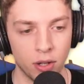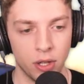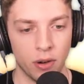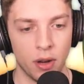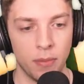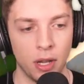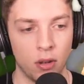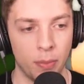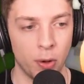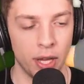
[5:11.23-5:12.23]
it on your own,
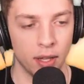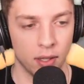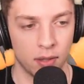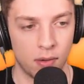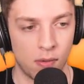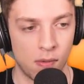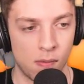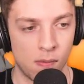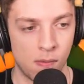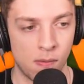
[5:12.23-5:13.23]
little boy? I am a
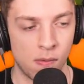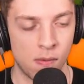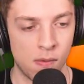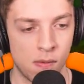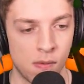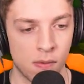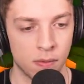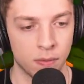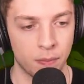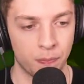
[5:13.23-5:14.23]
weak little doggy,
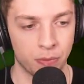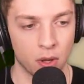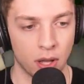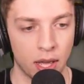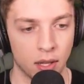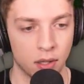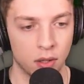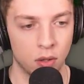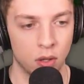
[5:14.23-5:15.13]
Josh. Come okay. on.